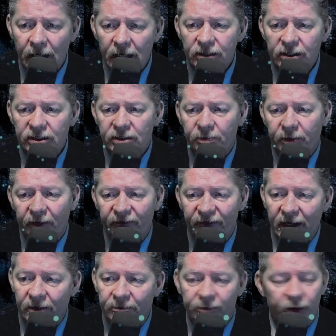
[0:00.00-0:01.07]
Just a
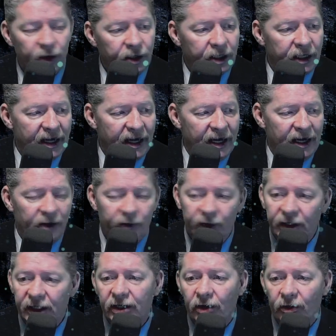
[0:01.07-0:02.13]
profound book,
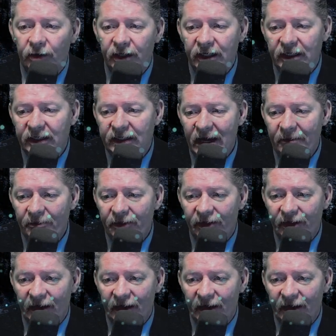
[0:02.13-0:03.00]
really going in depth,